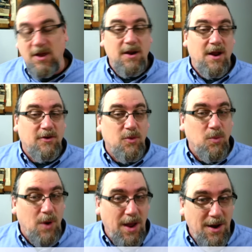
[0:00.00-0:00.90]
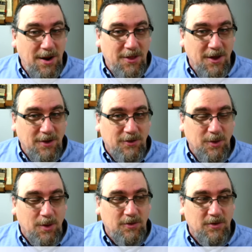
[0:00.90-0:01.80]
I didn't actually write anything in
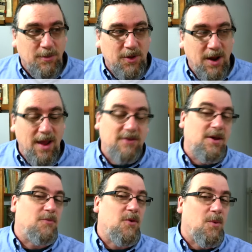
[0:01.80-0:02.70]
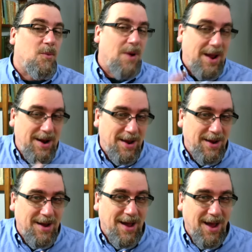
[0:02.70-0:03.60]
Stoicism Today except for
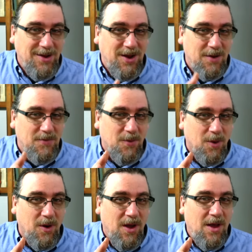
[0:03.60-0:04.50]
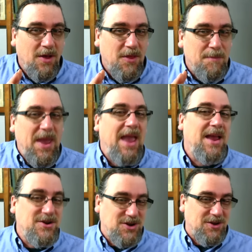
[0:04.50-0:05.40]
writing content for the
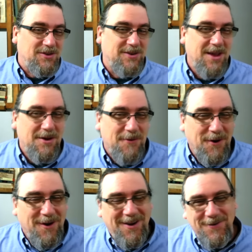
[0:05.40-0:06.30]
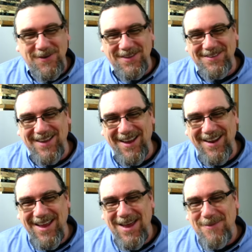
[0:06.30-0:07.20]
pages for, for the site.
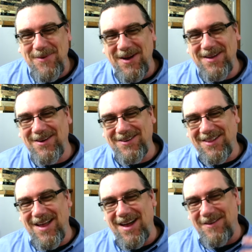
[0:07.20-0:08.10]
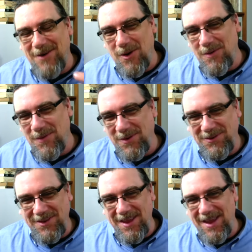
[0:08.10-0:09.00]
But there's a lot of
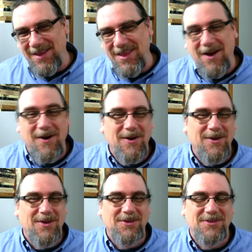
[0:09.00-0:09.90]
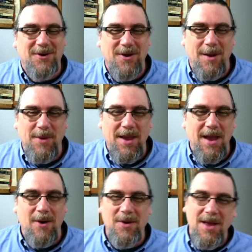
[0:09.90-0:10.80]
overseeing the articles that are coming
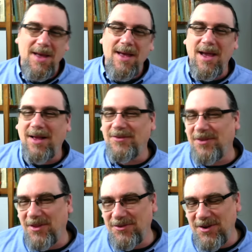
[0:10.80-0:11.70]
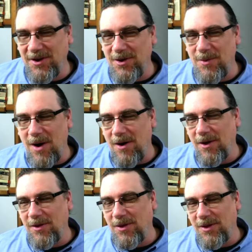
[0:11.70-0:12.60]
out and soliciting new
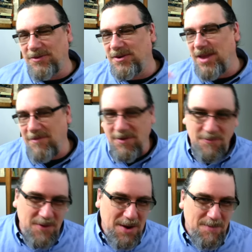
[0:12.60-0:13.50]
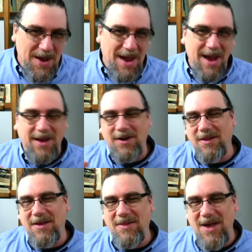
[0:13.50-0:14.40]
articles and giving feedback and a,
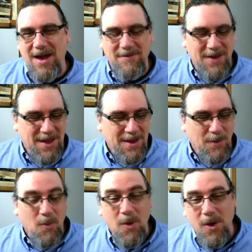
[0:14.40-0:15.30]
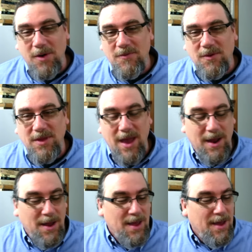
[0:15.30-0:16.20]
a lot of work for
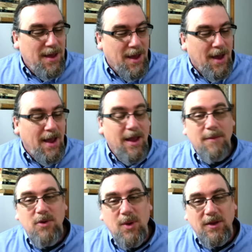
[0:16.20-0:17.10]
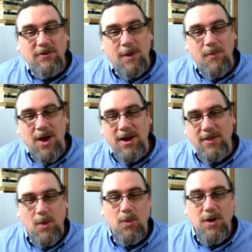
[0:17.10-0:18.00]
that. Uh, I am doing some writing
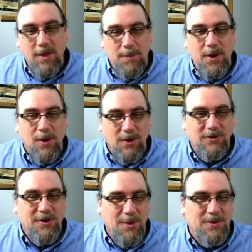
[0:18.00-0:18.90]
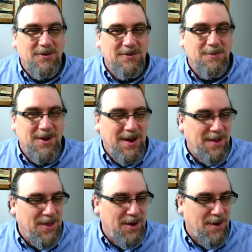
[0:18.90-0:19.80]
that will appear in Stoicism
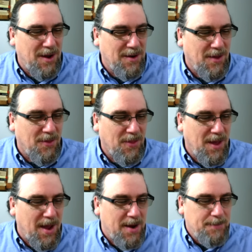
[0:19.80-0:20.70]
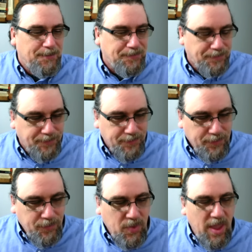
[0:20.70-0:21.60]
Today later on down the line.
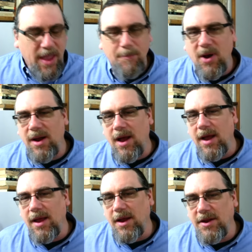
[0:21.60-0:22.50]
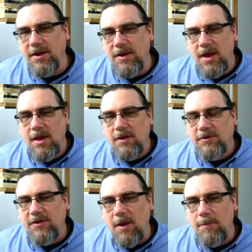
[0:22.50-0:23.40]
But I, I did
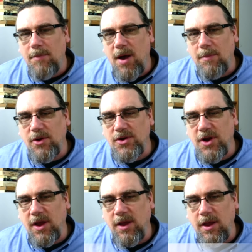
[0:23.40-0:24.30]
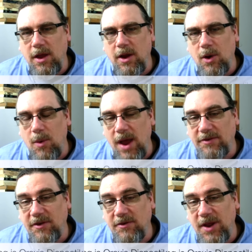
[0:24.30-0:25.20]
some publishing in
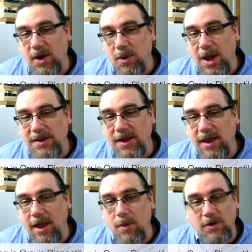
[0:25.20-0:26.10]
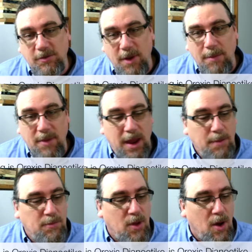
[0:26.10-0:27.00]
Orexis Dianoētikē, which is my
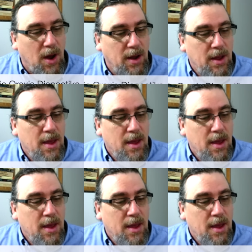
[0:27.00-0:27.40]
main blog,